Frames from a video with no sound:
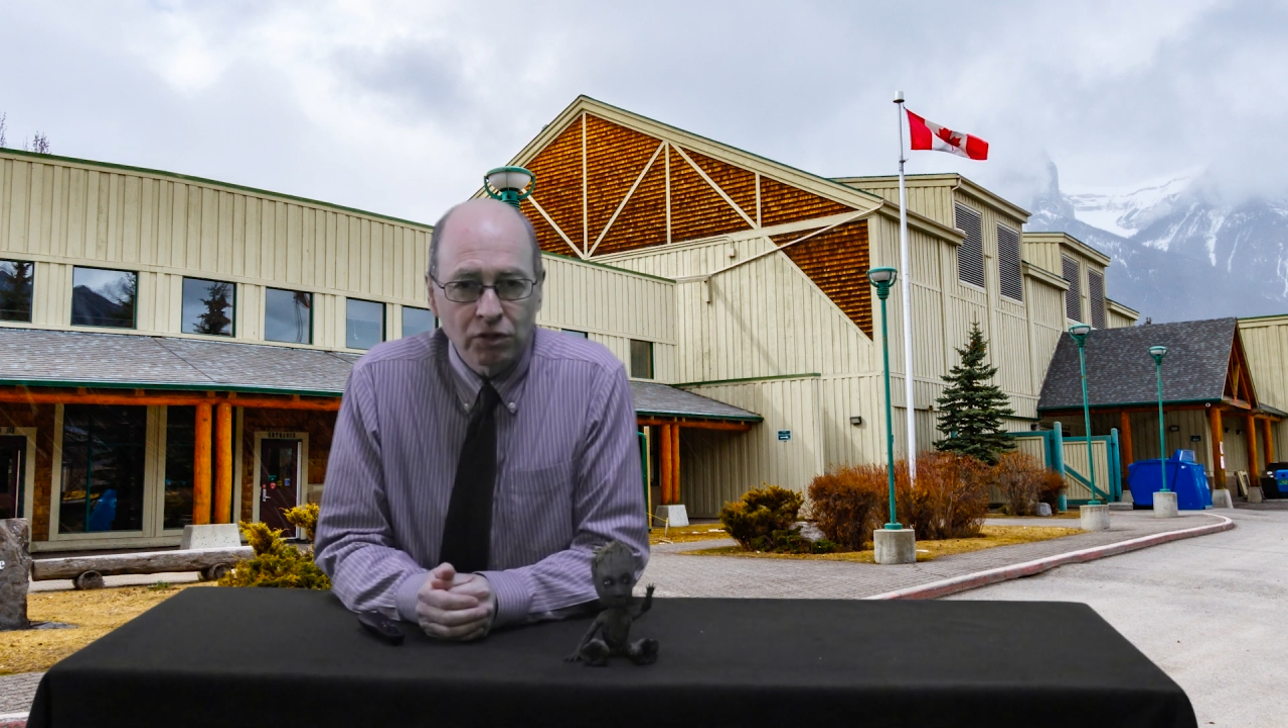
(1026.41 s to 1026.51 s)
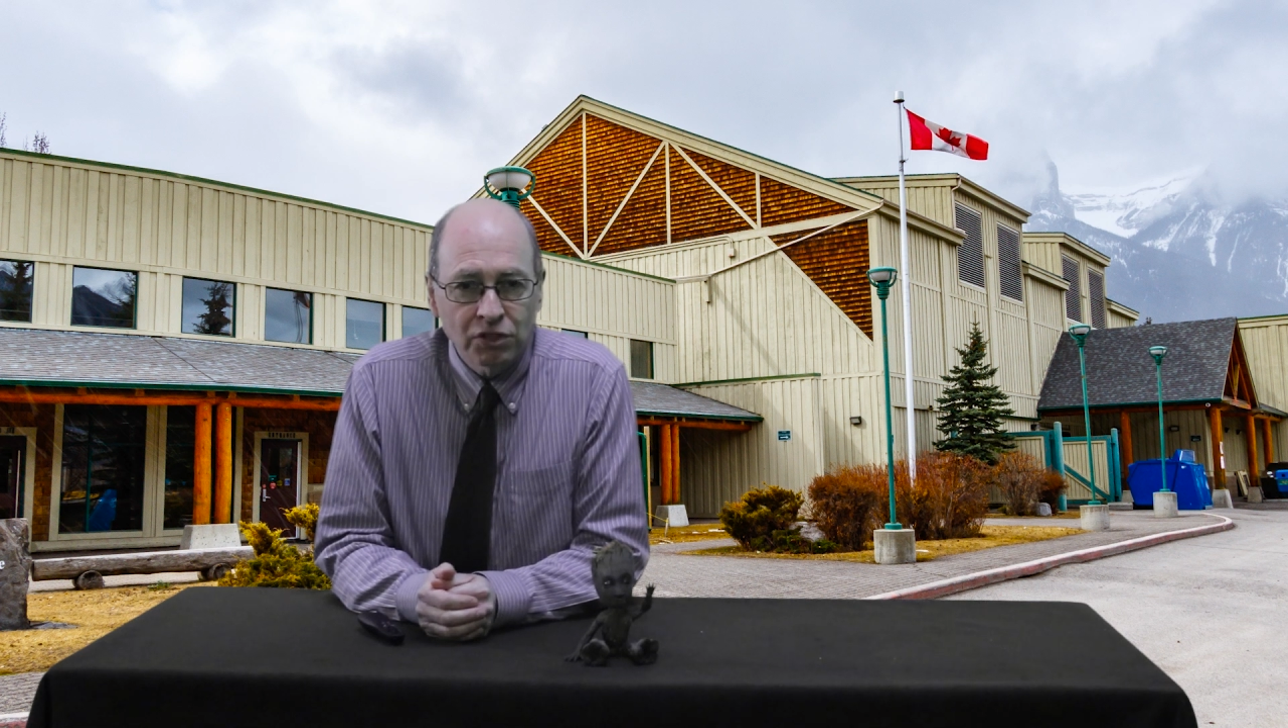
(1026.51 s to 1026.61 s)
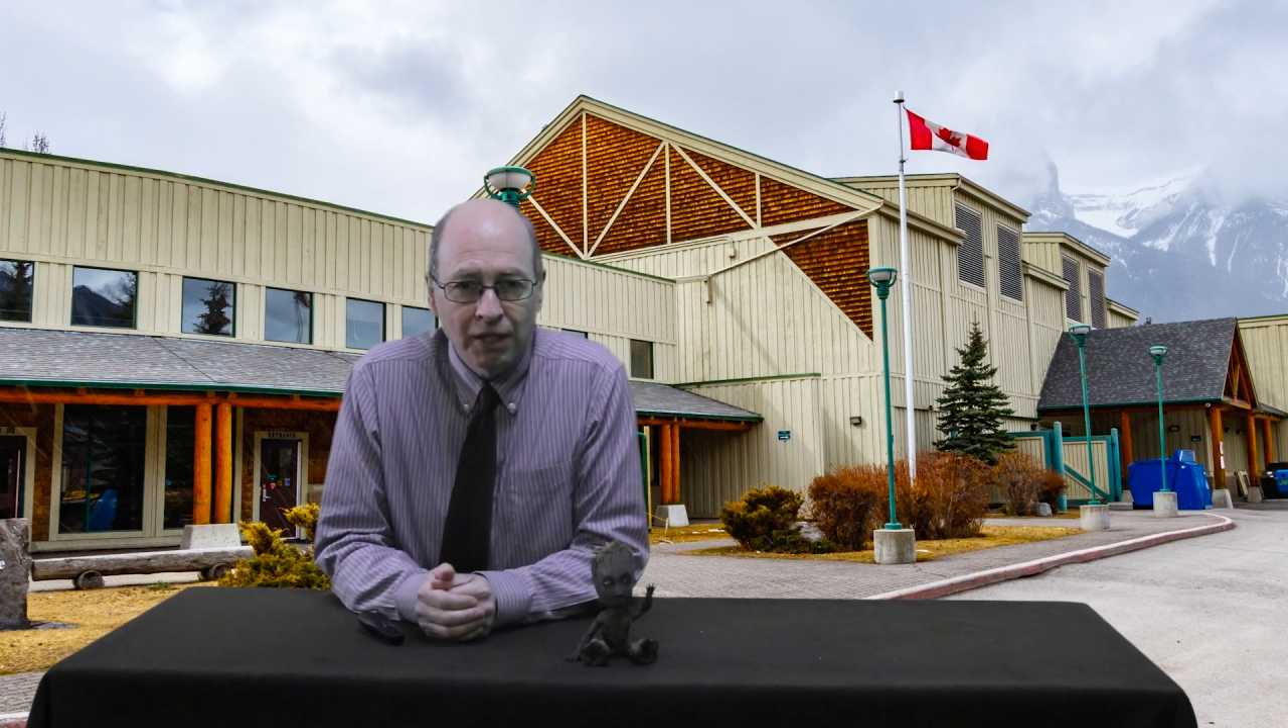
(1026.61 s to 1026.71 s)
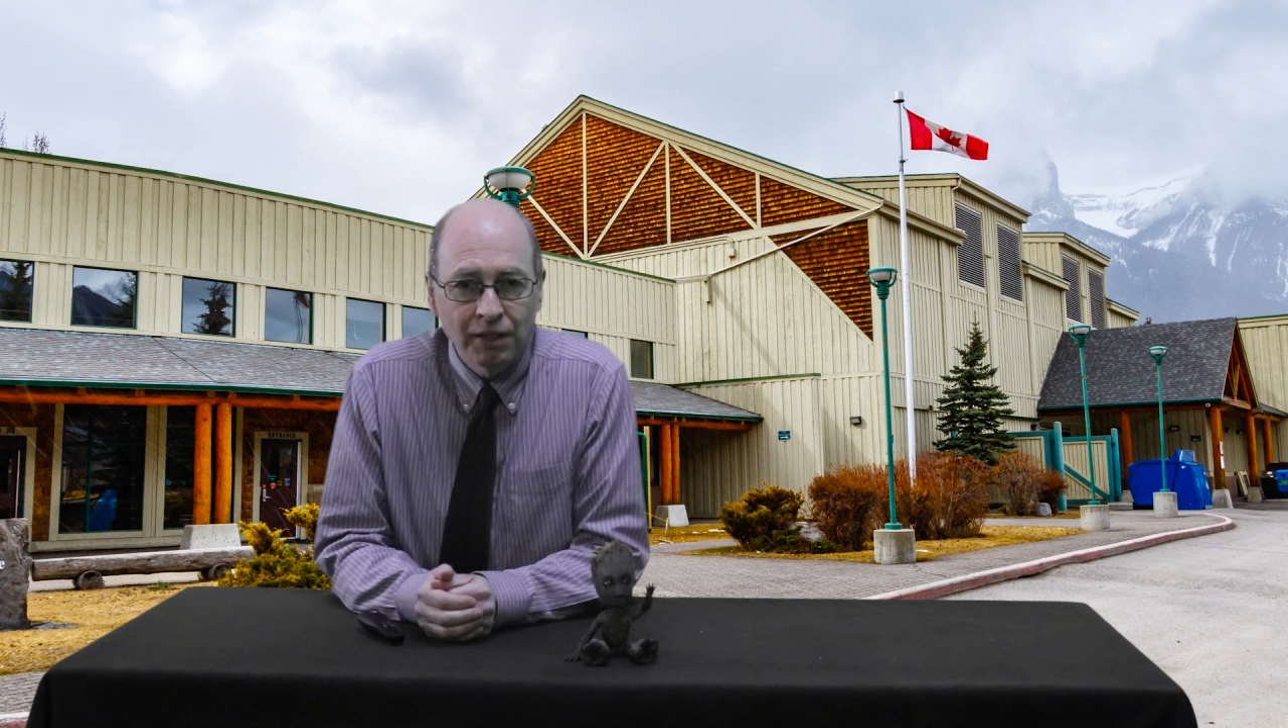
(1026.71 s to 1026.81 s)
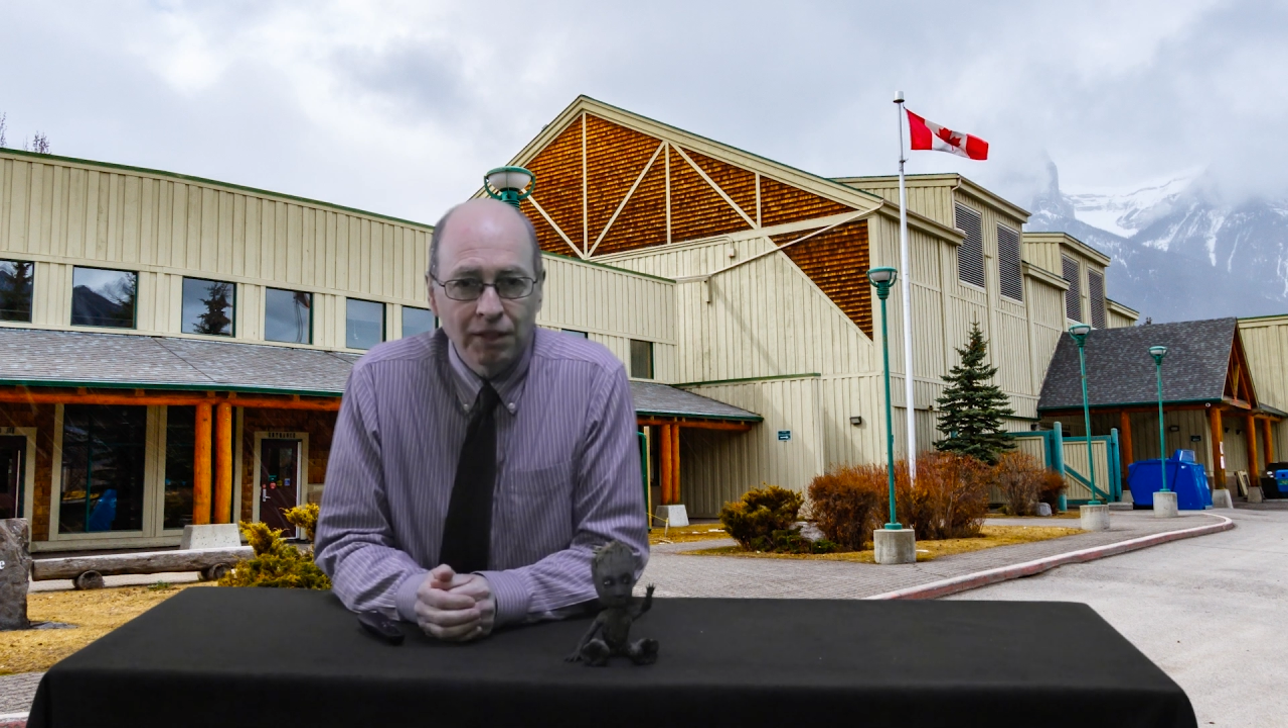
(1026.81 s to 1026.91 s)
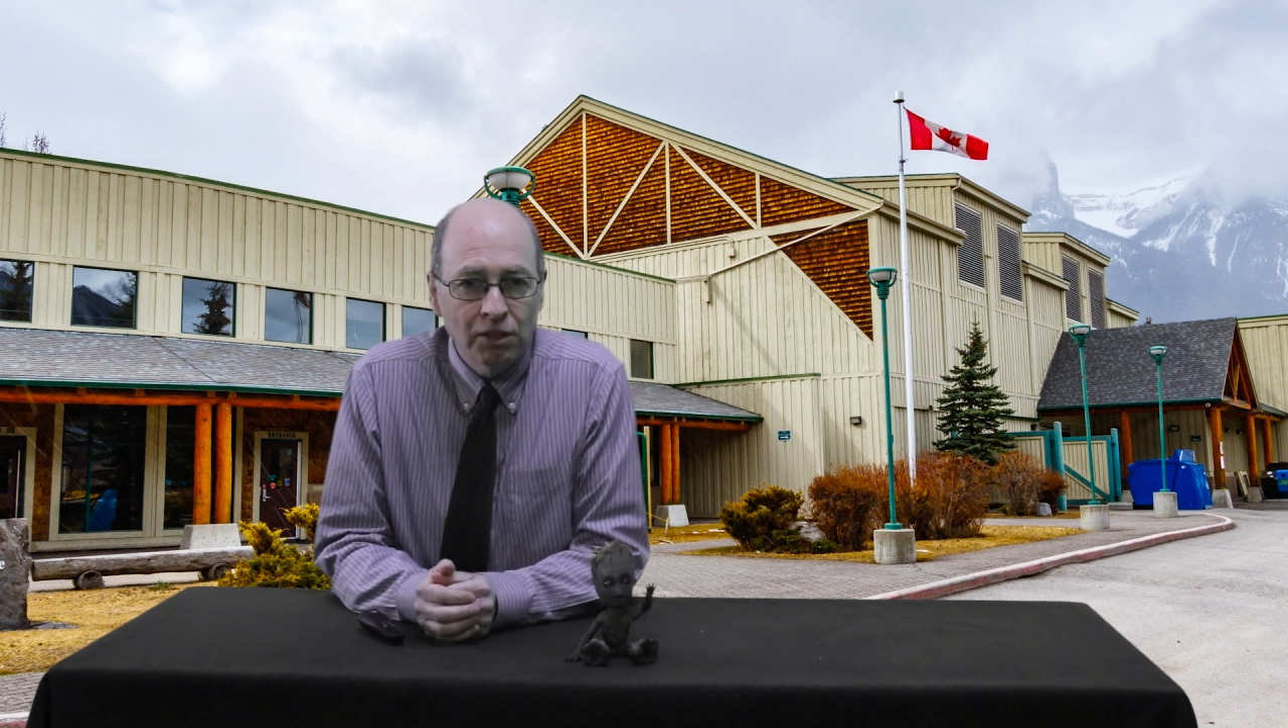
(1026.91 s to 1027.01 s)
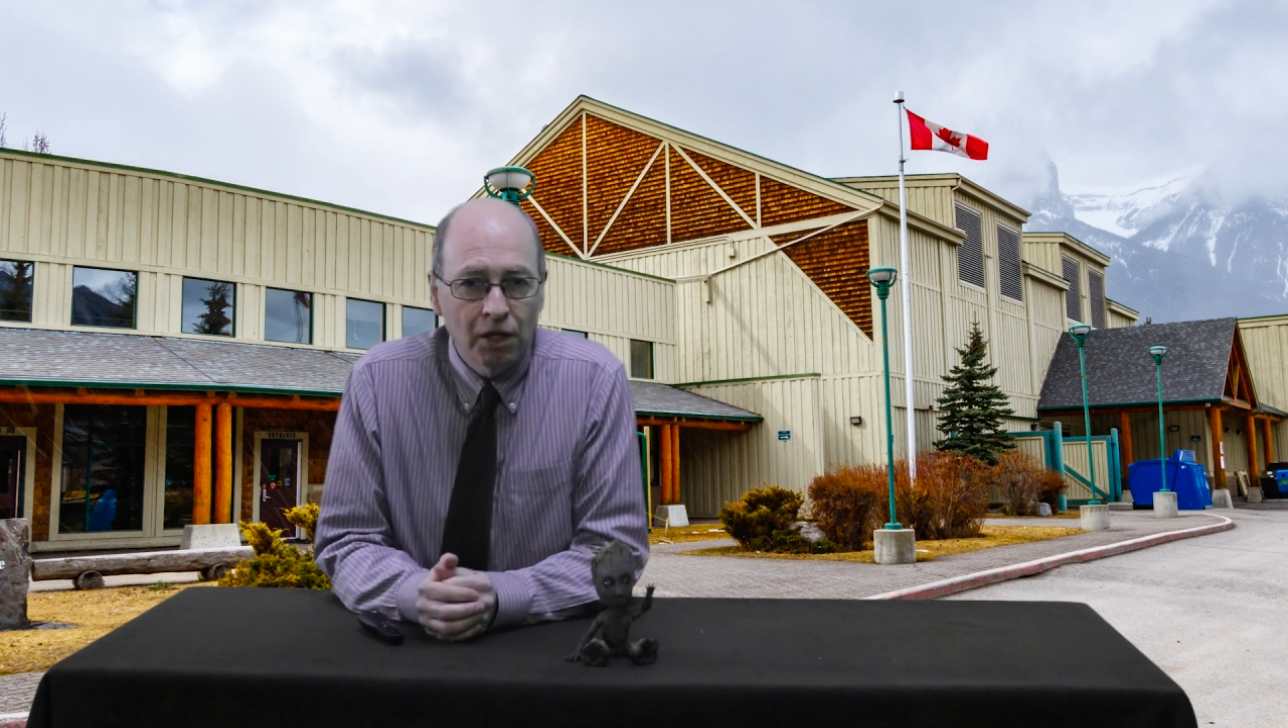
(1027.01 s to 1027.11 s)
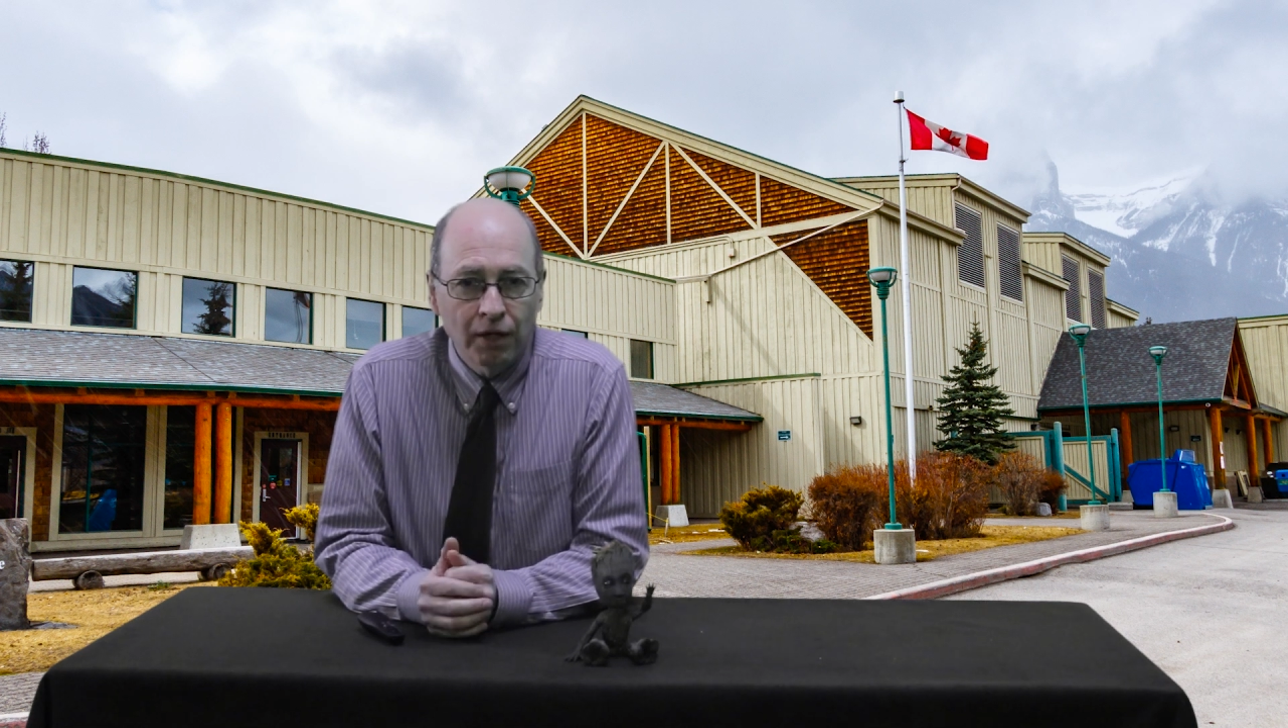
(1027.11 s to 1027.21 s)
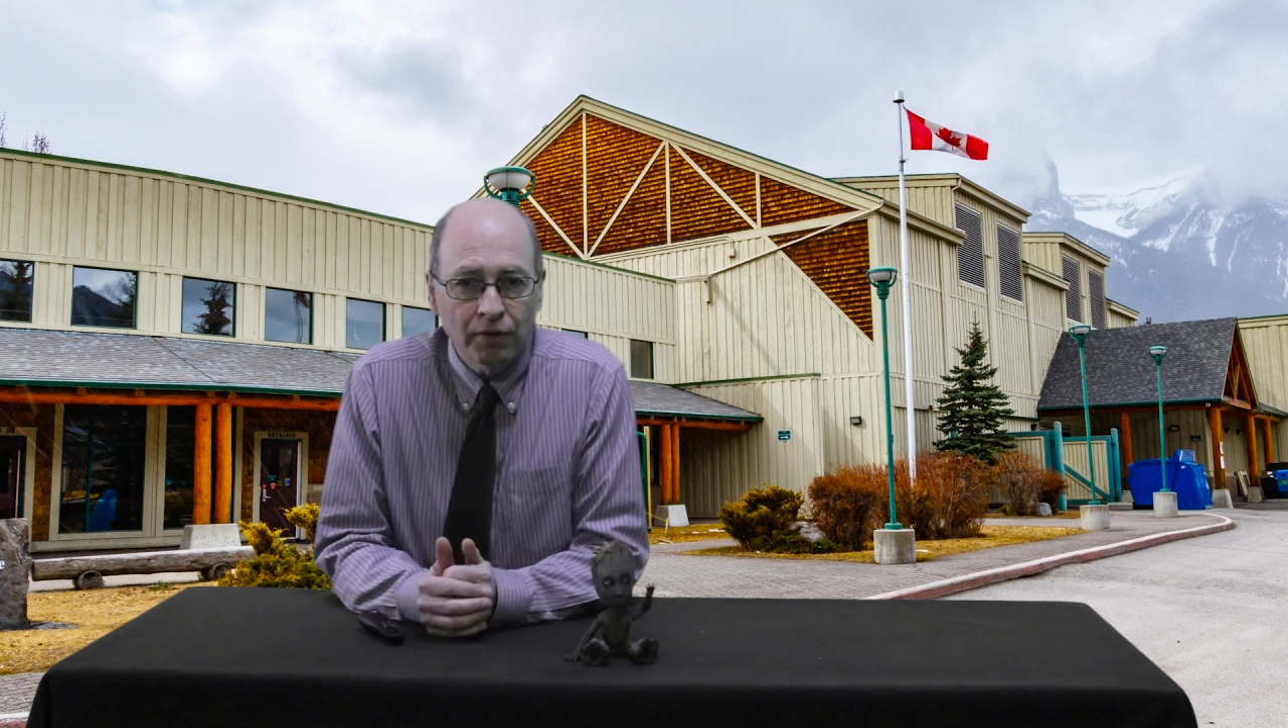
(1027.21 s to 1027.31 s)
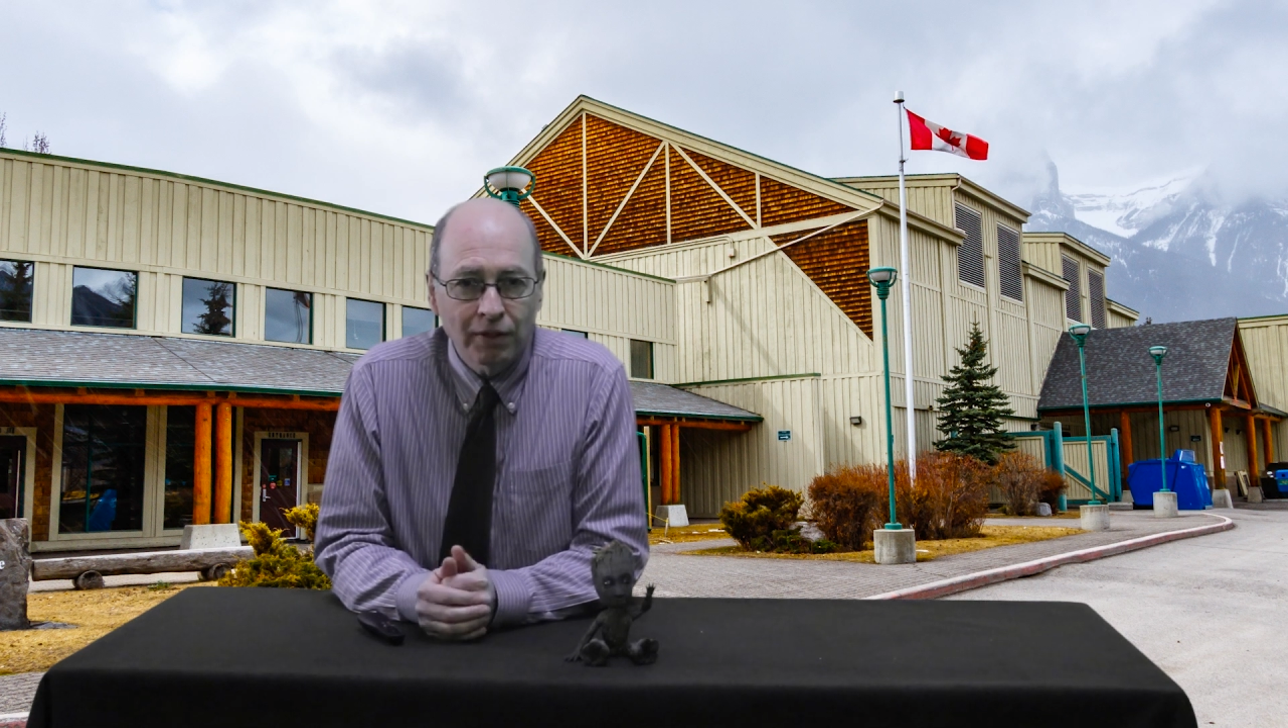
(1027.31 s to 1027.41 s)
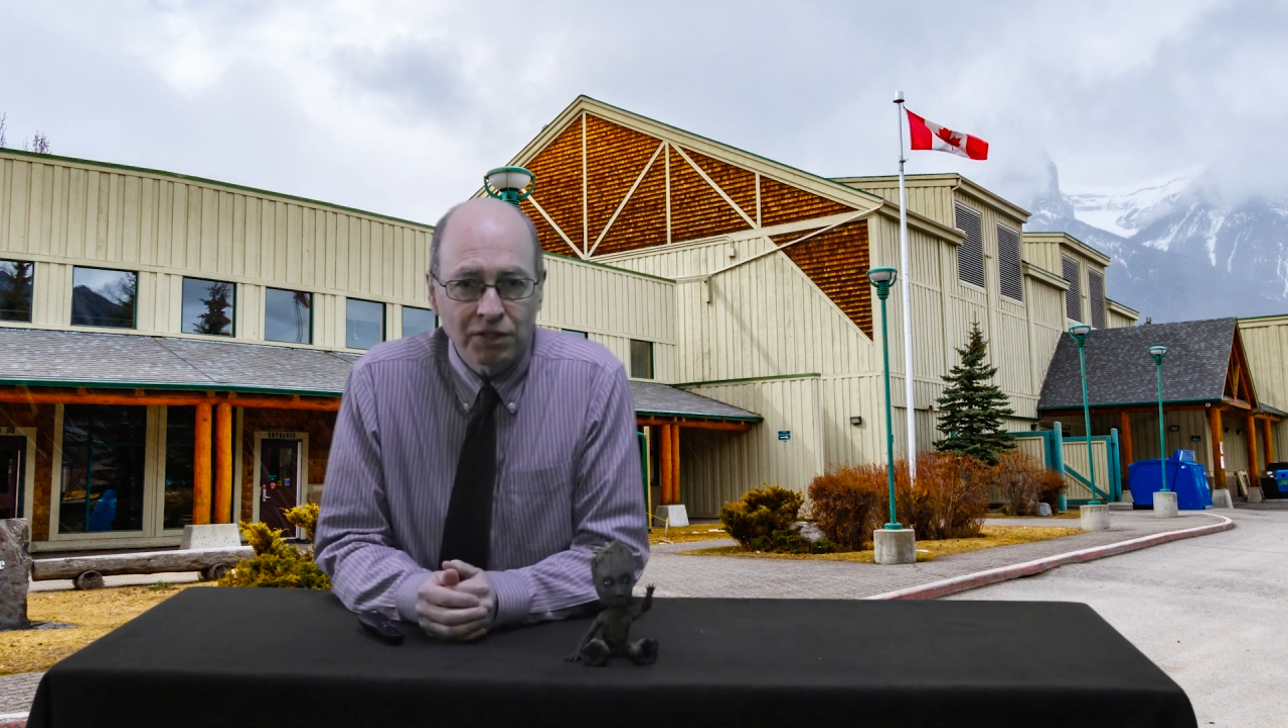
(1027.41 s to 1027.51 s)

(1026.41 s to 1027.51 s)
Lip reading: son and daughter